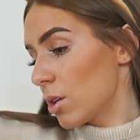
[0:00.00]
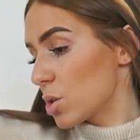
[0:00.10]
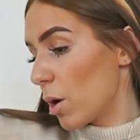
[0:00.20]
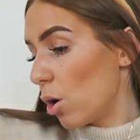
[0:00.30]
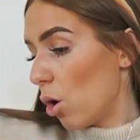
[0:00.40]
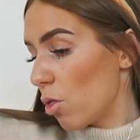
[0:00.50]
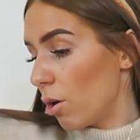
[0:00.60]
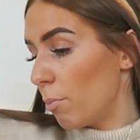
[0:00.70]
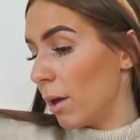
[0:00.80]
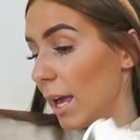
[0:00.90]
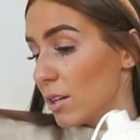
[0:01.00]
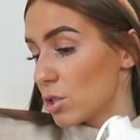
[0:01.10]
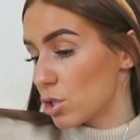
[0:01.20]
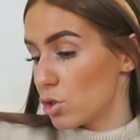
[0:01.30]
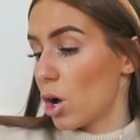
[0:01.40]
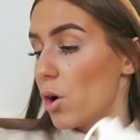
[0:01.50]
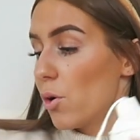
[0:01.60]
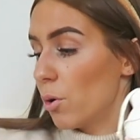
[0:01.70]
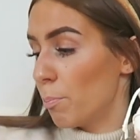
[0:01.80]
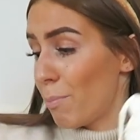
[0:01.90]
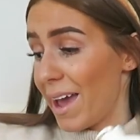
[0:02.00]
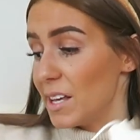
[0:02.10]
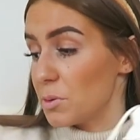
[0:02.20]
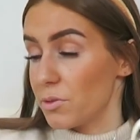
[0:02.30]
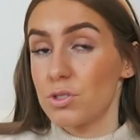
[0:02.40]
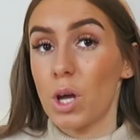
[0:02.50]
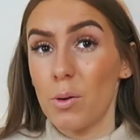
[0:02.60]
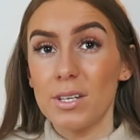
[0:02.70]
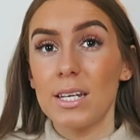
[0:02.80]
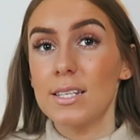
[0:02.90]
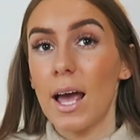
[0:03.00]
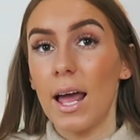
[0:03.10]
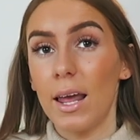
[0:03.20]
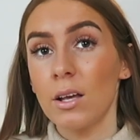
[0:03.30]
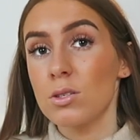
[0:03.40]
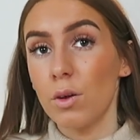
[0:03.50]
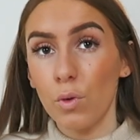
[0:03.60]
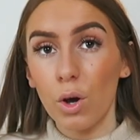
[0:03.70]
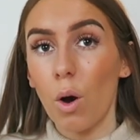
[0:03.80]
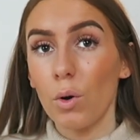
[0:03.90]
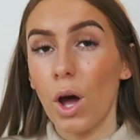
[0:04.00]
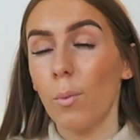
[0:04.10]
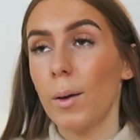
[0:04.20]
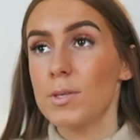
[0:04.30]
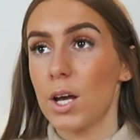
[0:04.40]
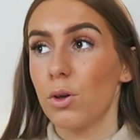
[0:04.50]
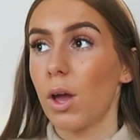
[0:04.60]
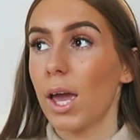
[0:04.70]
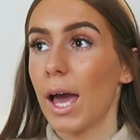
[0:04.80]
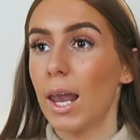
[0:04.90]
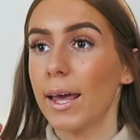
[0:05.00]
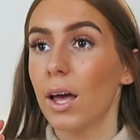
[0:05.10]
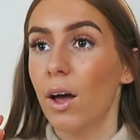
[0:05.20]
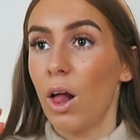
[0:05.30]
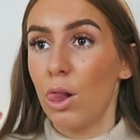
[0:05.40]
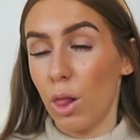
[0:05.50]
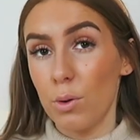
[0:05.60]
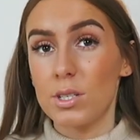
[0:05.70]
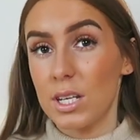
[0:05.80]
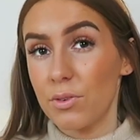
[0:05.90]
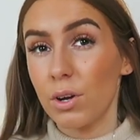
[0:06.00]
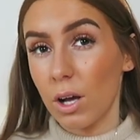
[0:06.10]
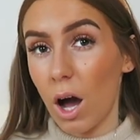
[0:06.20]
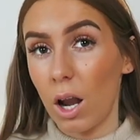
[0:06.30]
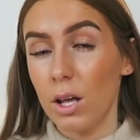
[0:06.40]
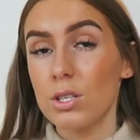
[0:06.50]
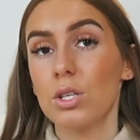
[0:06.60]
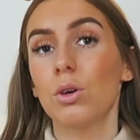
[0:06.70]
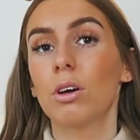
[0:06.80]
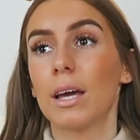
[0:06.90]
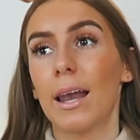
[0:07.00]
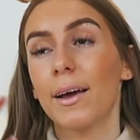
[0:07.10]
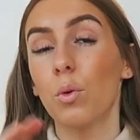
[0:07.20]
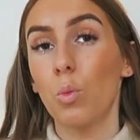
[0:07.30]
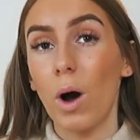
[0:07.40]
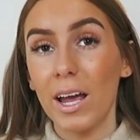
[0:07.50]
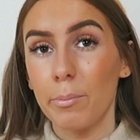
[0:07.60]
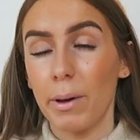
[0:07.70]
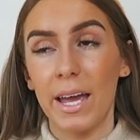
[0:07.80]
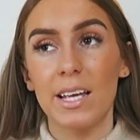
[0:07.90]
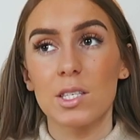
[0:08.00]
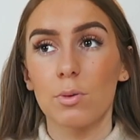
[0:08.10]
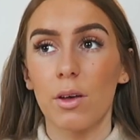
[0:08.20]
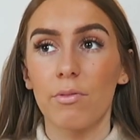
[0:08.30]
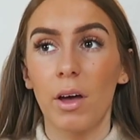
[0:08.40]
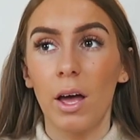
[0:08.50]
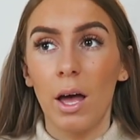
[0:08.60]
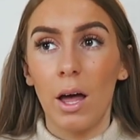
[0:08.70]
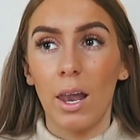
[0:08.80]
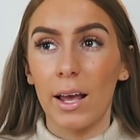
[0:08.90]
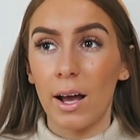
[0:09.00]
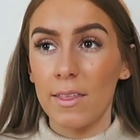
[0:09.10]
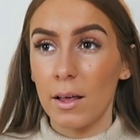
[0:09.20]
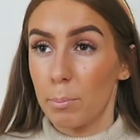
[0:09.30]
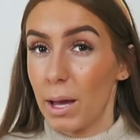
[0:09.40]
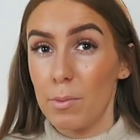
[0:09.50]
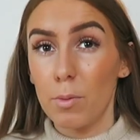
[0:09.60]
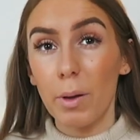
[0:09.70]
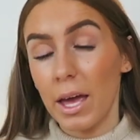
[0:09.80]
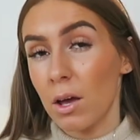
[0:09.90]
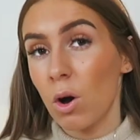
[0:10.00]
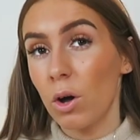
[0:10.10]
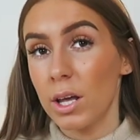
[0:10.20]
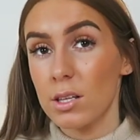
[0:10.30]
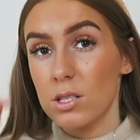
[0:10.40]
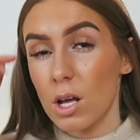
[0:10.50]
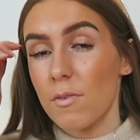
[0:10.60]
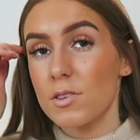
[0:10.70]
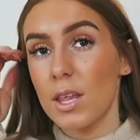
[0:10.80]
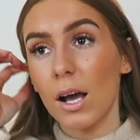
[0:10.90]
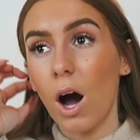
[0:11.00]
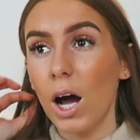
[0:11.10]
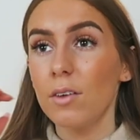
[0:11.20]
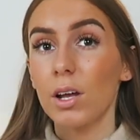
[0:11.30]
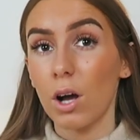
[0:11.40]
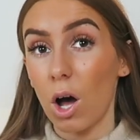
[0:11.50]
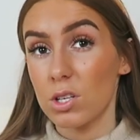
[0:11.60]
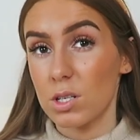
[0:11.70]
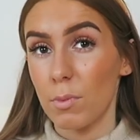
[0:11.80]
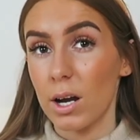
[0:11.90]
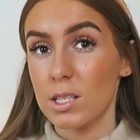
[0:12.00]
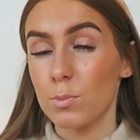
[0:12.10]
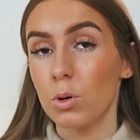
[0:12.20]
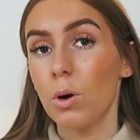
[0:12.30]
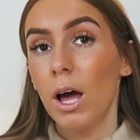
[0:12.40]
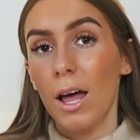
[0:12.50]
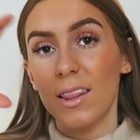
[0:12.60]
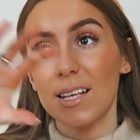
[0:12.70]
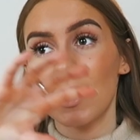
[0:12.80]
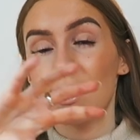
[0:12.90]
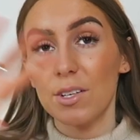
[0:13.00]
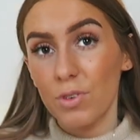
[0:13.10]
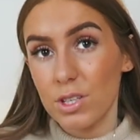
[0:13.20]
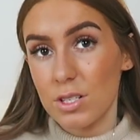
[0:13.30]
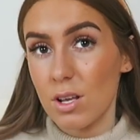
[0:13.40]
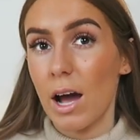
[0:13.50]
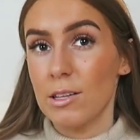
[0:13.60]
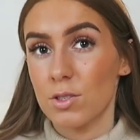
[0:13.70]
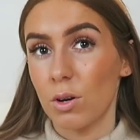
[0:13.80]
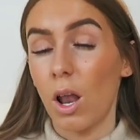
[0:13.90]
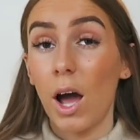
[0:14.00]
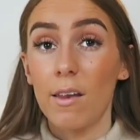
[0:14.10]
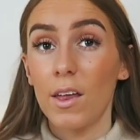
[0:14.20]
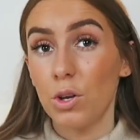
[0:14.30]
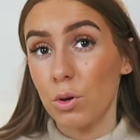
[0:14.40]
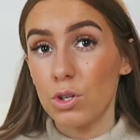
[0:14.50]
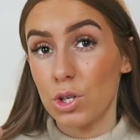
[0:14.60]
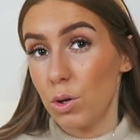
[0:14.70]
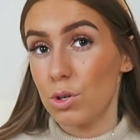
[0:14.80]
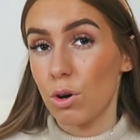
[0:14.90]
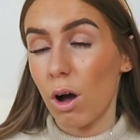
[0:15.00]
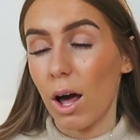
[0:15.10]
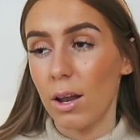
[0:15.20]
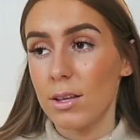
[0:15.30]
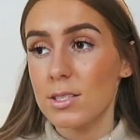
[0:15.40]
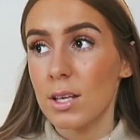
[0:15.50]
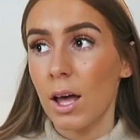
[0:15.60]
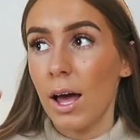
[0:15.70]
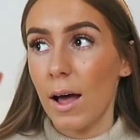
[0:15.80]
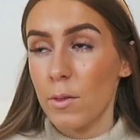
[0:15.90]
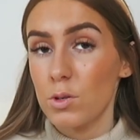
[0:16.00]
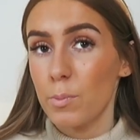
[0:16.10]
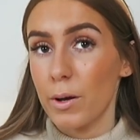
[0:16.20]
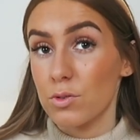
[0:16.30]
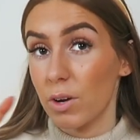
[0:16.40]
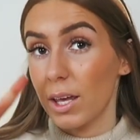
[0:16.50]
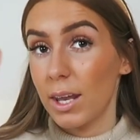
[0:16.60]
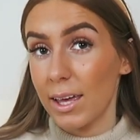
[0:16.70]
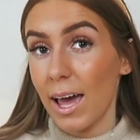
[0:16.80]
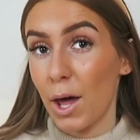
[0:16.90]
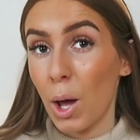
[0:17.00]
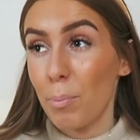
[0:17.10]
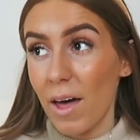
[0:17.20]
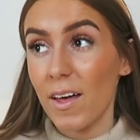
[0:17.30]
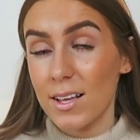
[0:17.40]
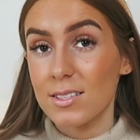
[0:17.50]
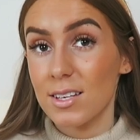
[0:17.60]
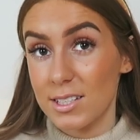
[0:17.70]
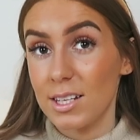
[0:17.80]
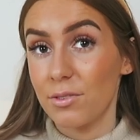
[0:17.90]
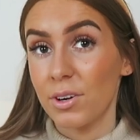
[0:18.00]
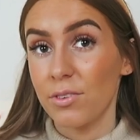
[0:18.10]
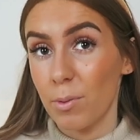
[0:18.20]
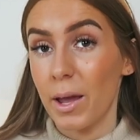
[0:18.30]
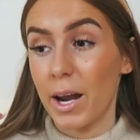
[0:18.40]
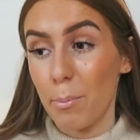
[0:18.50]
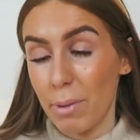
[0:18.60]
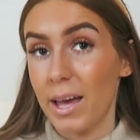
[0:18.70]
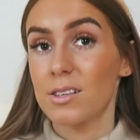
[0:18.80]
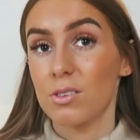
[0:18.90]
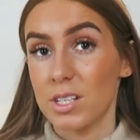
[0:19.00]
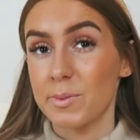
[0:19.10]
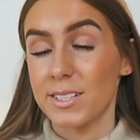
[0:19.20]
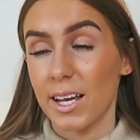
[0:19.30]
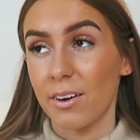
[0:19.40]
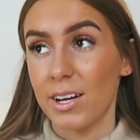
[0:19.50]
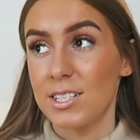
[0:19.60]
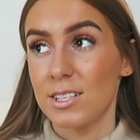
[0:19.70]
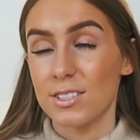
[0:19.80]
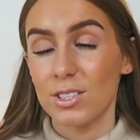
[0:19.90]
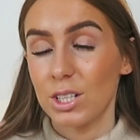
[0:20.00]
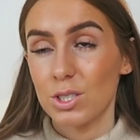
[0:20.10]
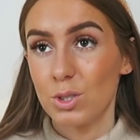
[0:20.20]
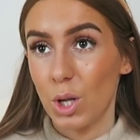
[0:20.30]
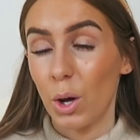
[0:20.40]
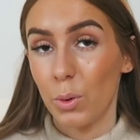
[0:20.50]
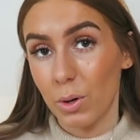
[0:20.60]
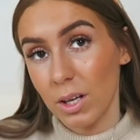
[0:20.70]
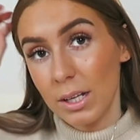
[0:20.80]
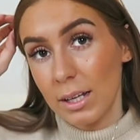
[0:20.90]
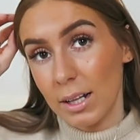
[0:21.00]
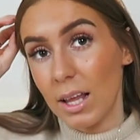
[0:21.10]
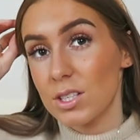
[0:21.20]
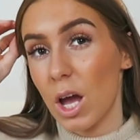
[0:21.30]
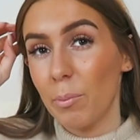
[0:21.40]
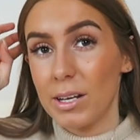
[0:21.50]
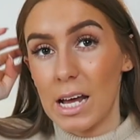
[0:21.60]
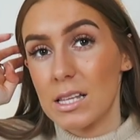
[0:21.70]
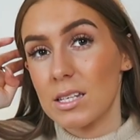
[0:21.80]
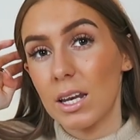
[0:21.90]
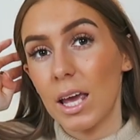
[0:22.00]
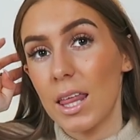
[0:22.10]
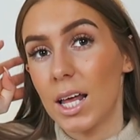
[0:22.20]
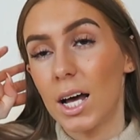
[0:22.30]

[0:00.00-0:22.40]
So I got them in stone base with stone detailing. So if you go on her website, you can get like loads of different colors. So you could get like a white base with like, I think, baby pink on it and stuff. So they're kind of like customizable. There's like different designs online and then you can choose your colors. And the doorbell's ringing again. I bet that's a delivery for me, and I bet it's Christmas decorations because I just know. Let's hope my dad's gonna get